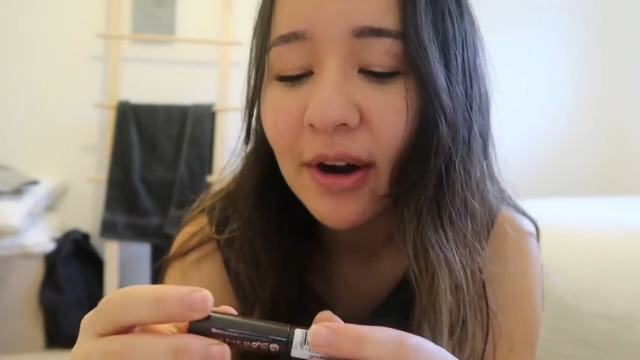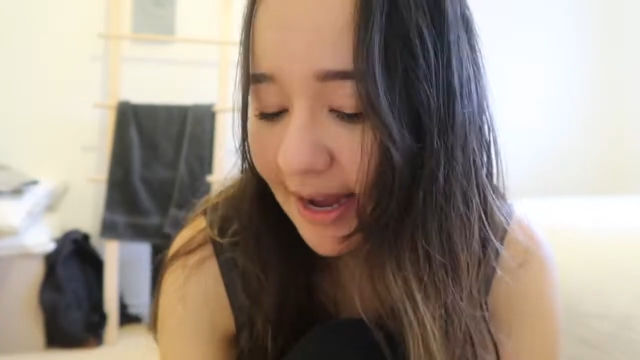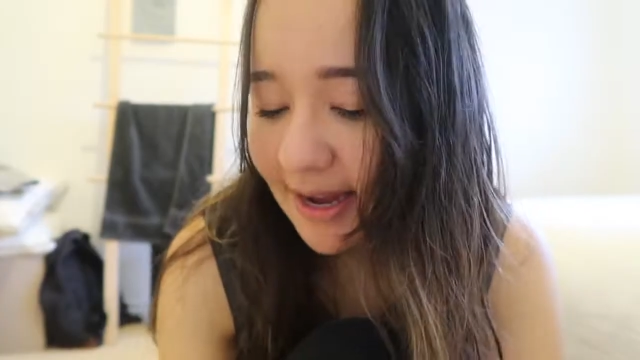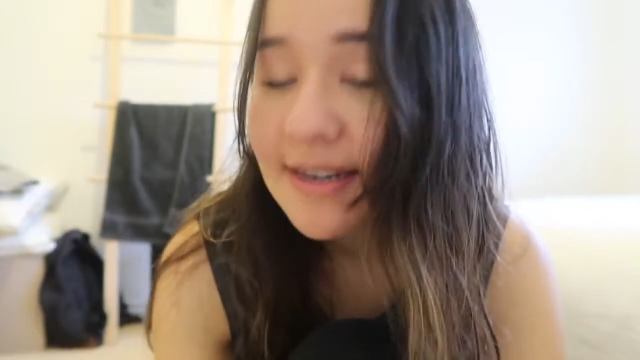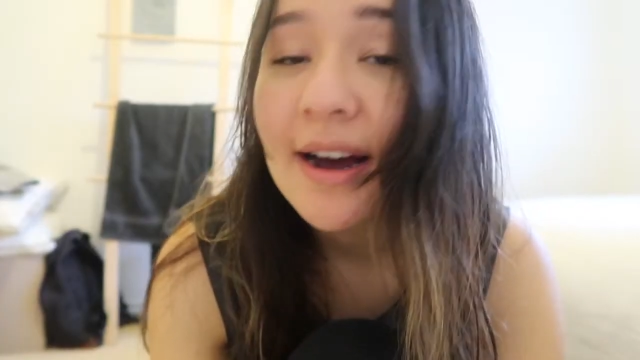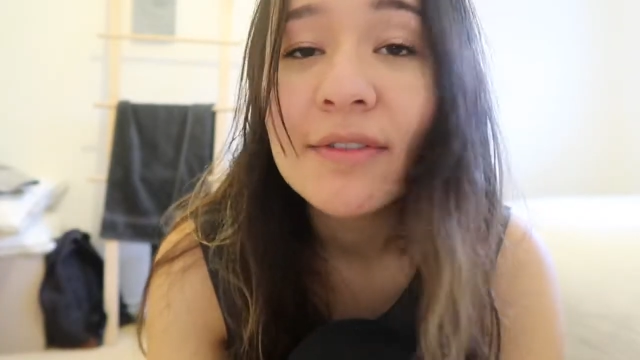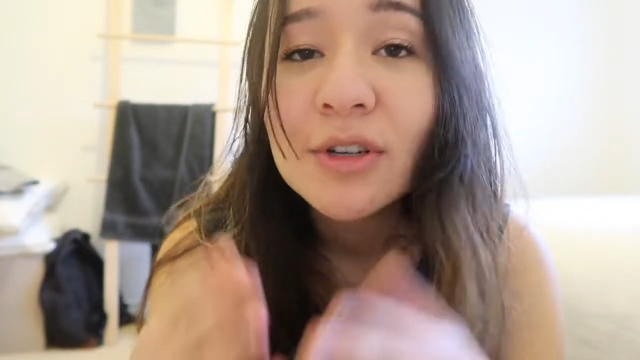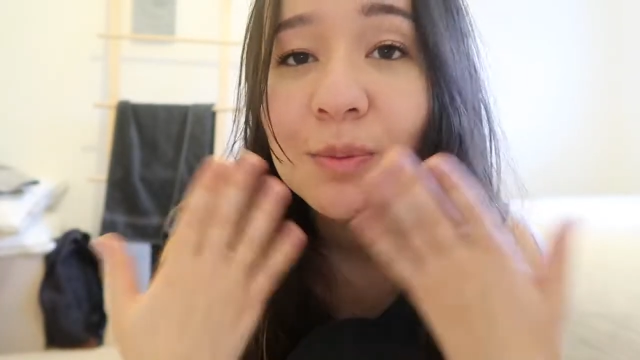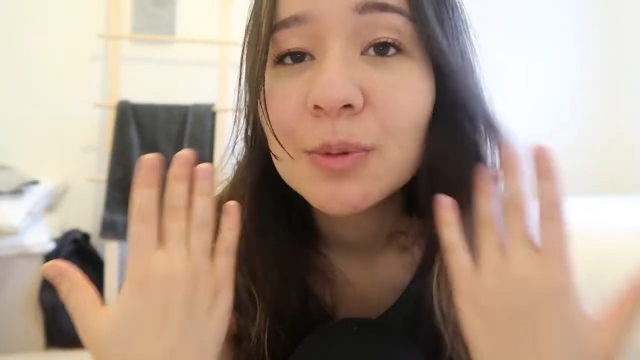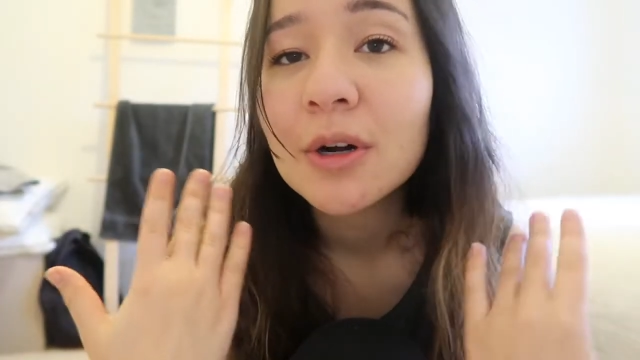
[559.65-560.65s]
and I've
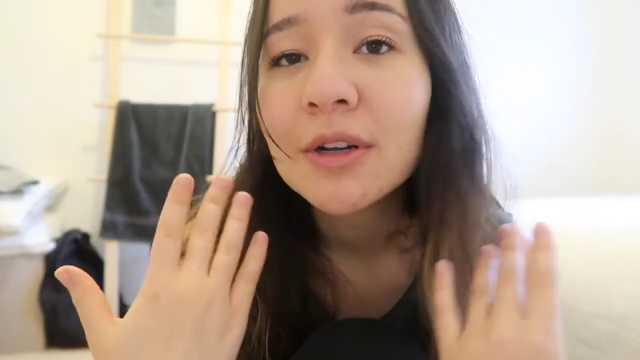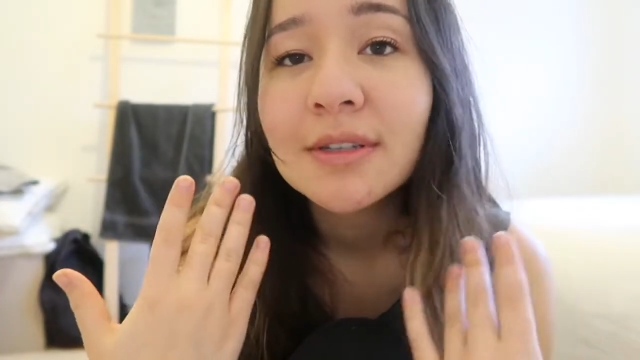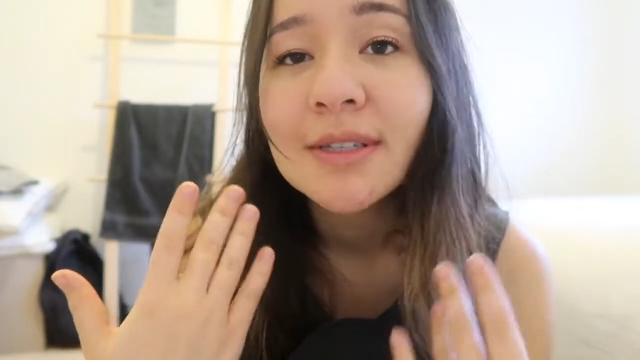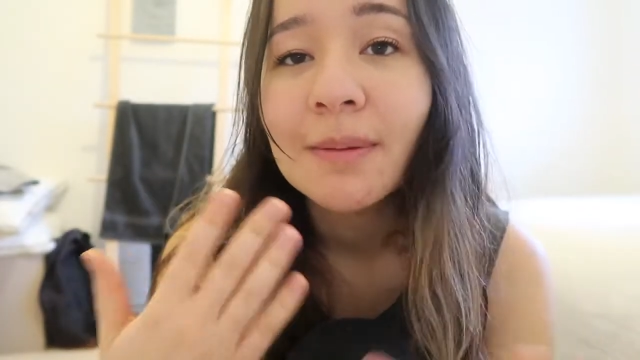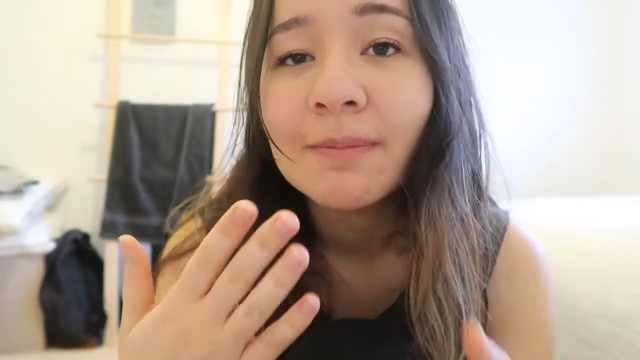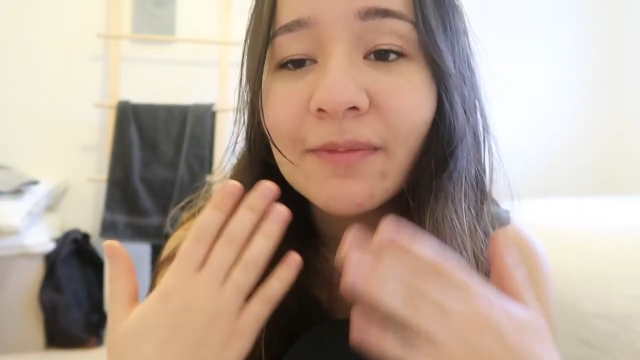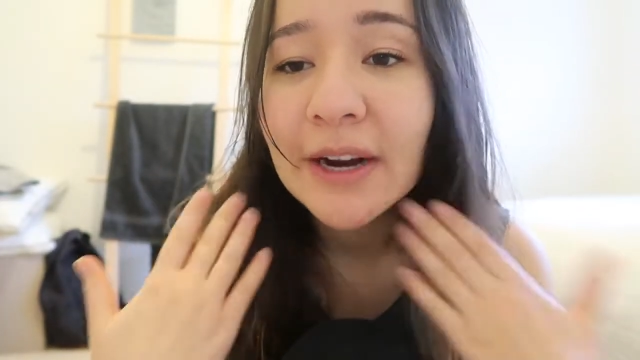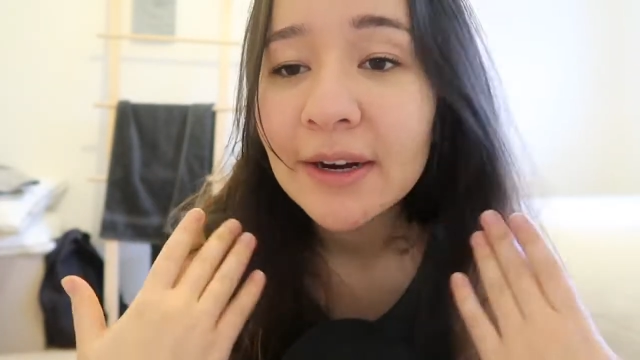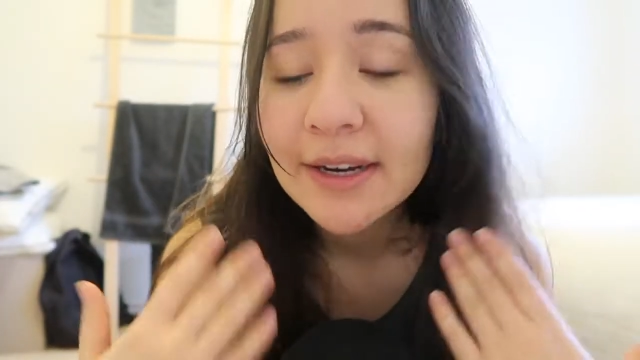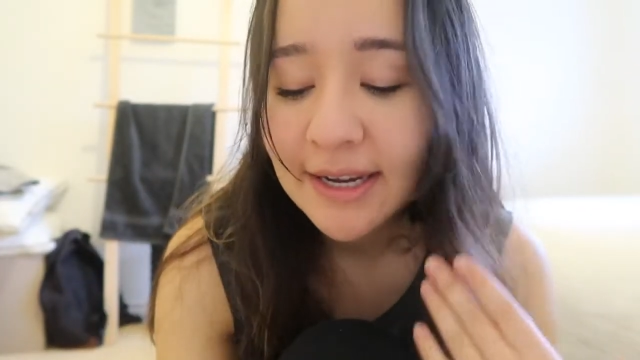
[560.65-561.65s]
just put on some
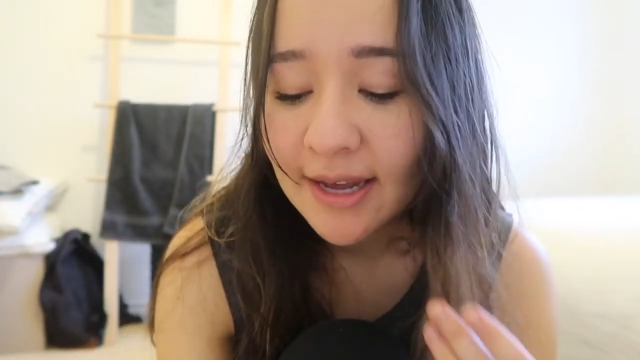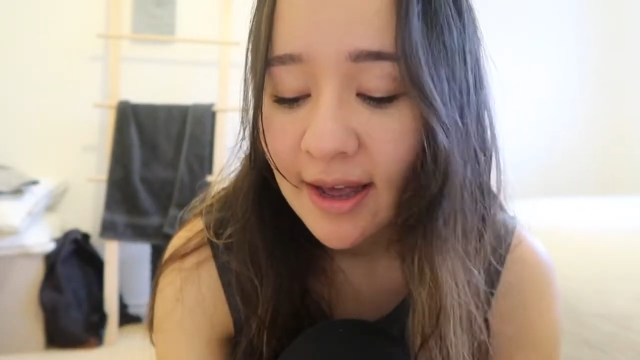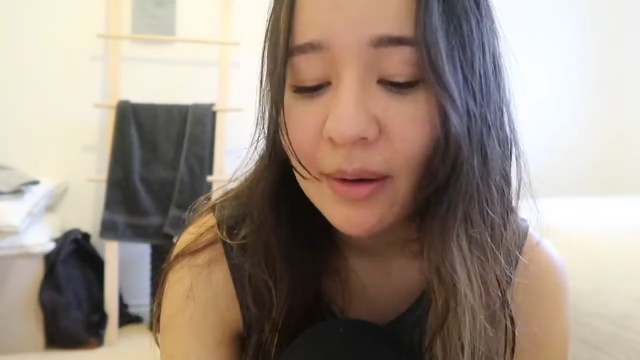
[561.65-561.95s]
very